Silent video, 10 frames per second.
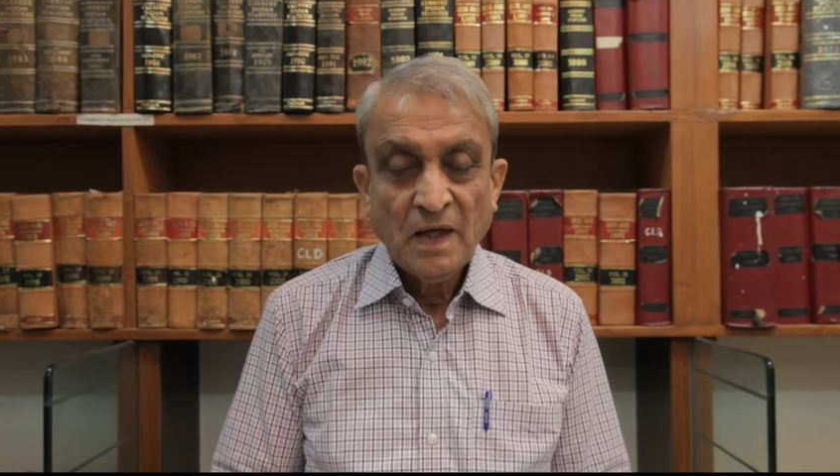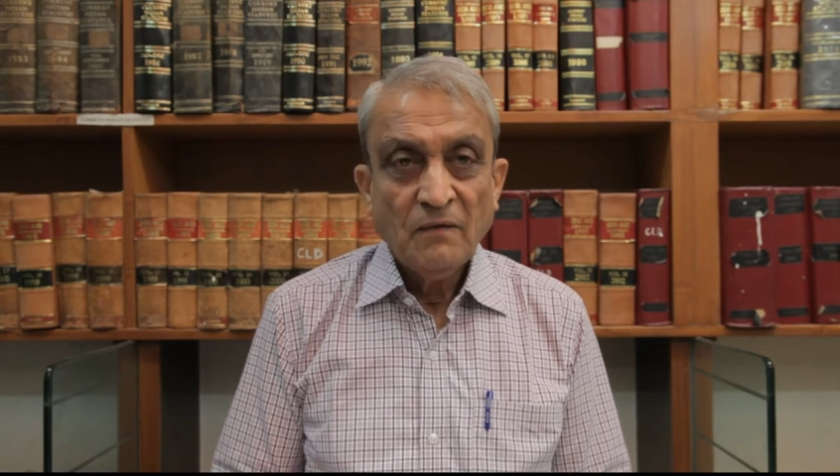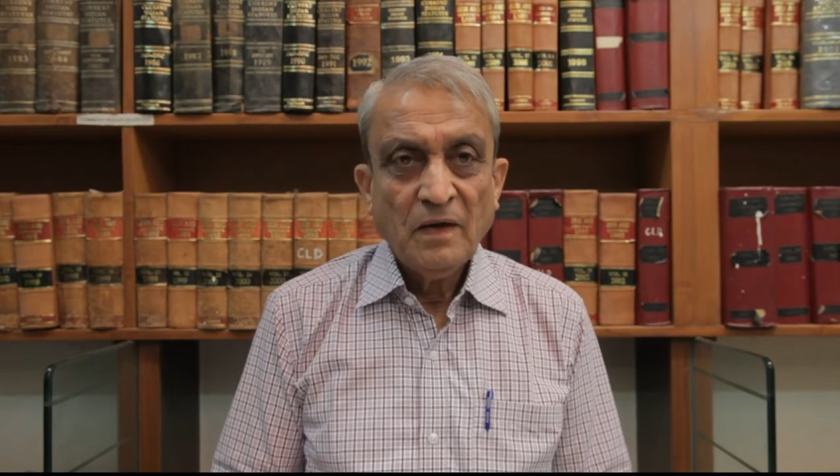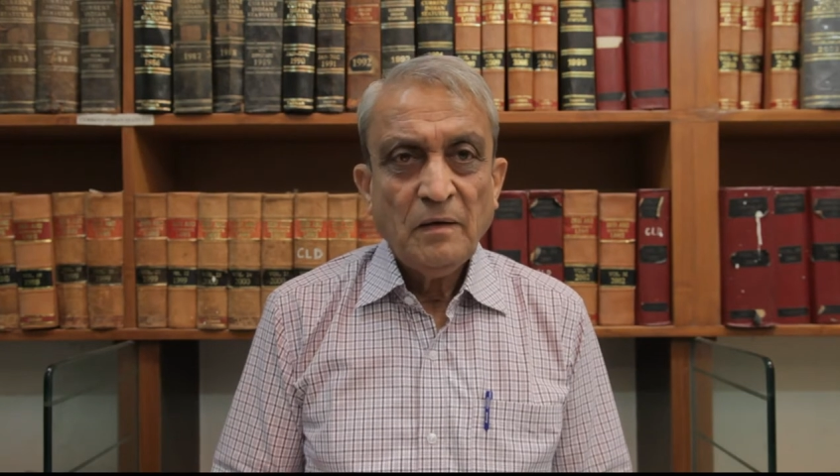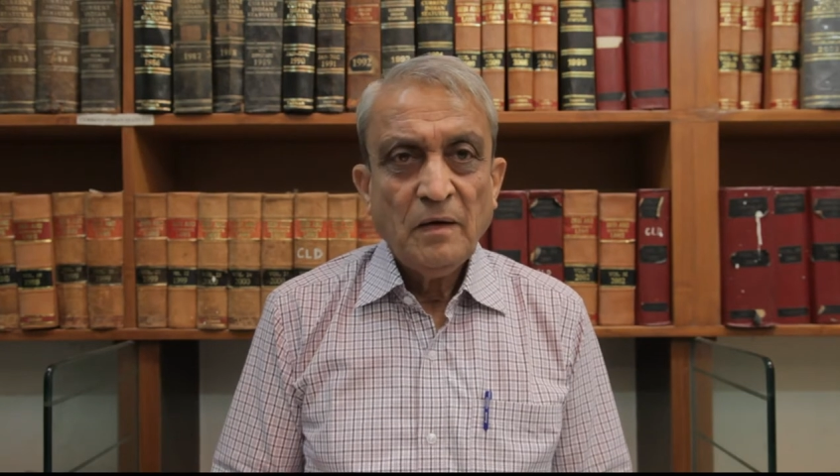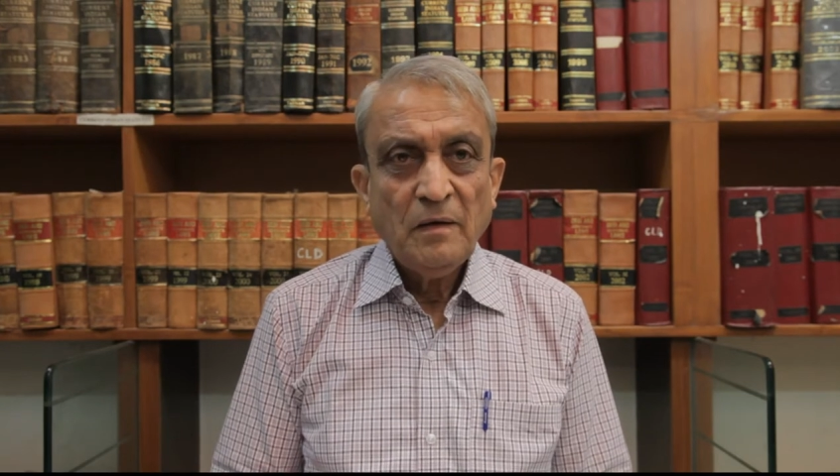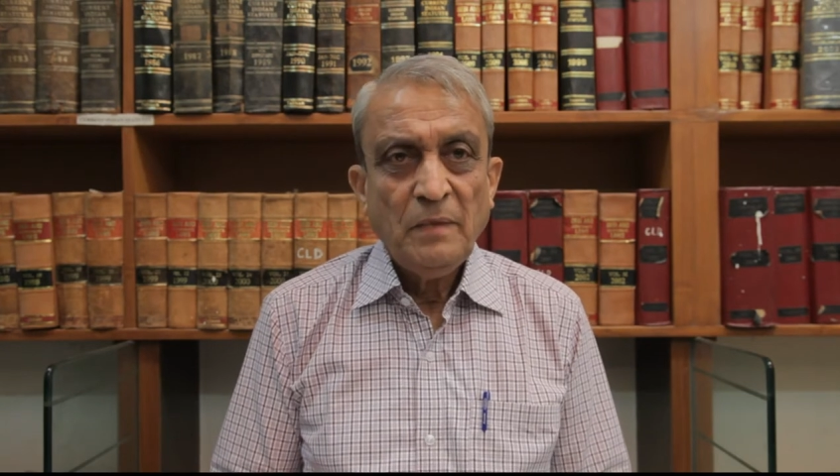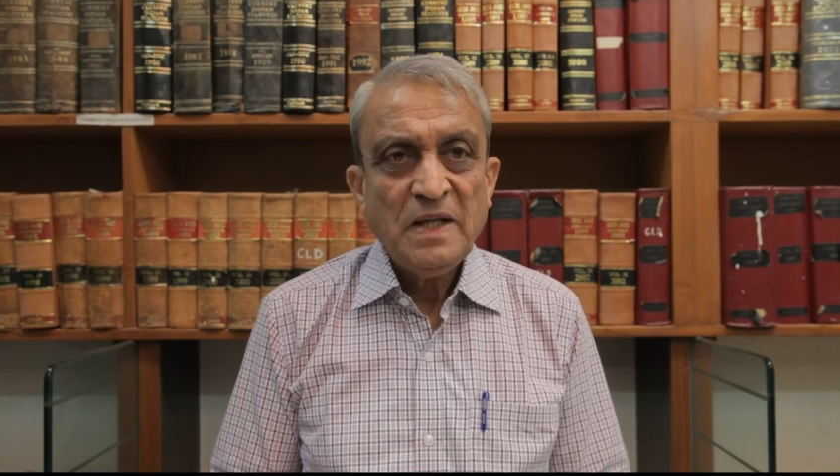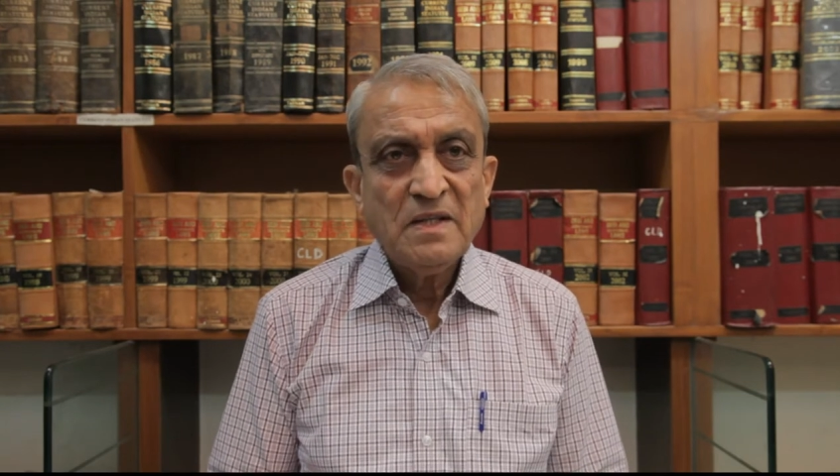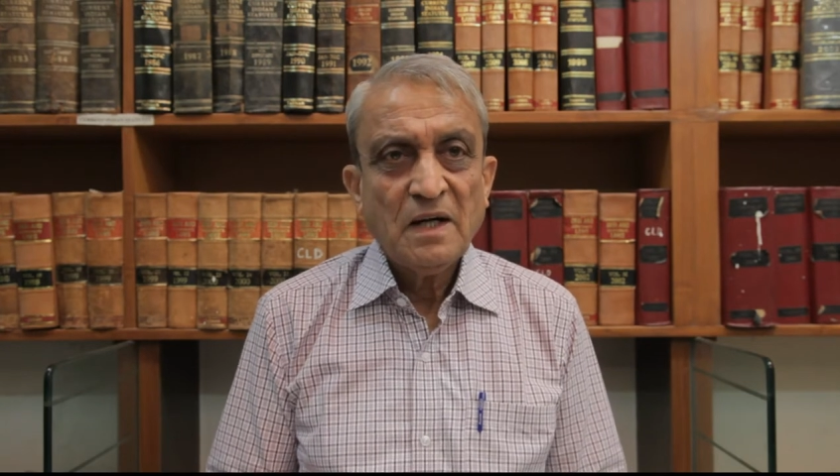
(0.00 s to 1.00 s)
One
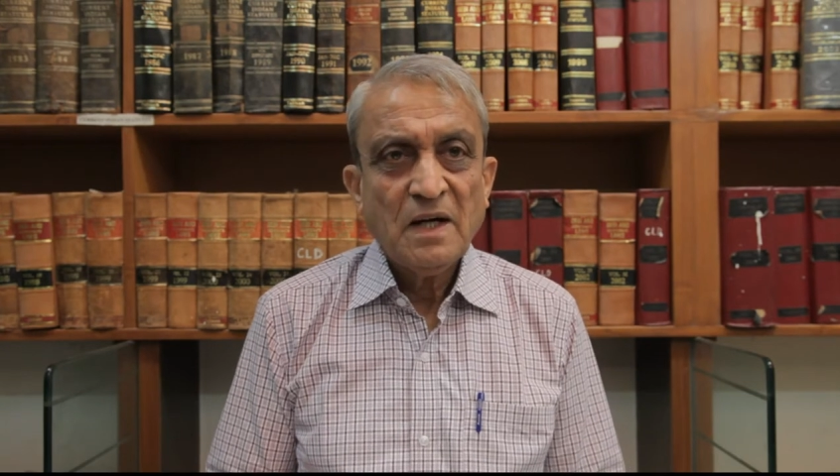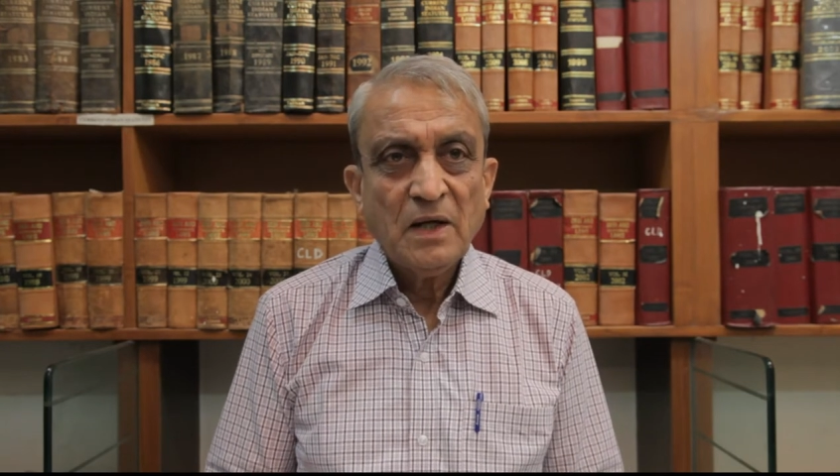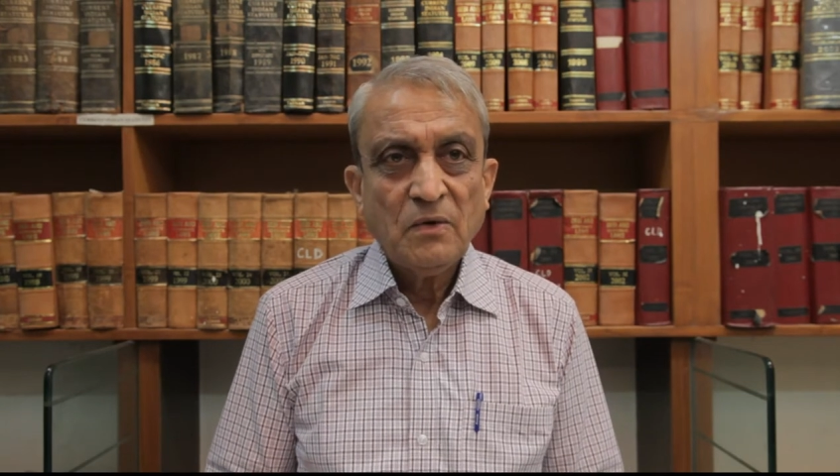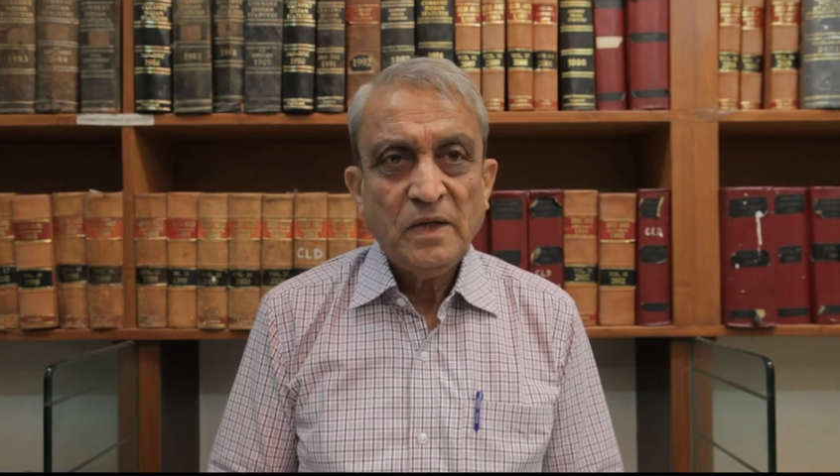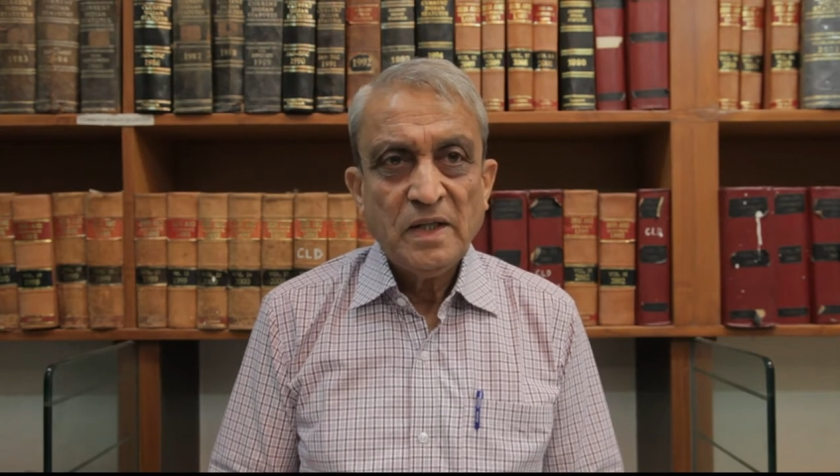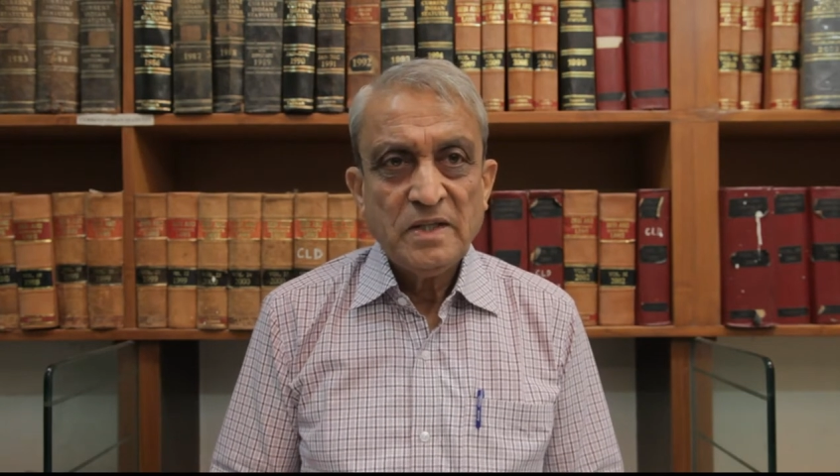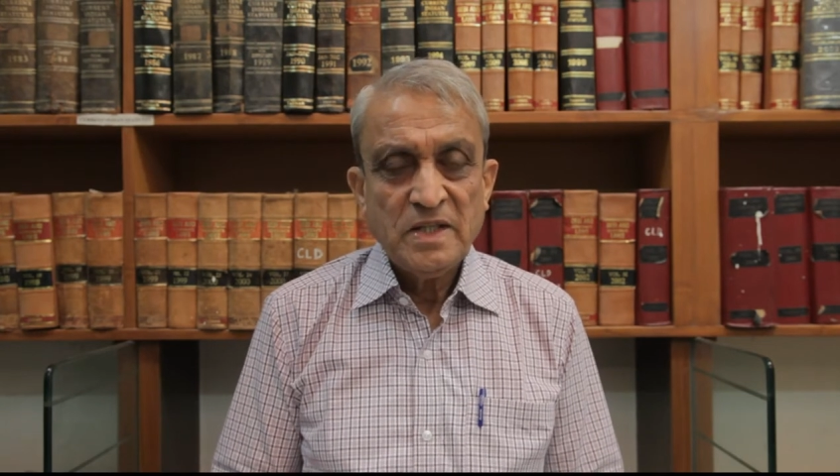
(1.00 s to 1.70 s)
major draconian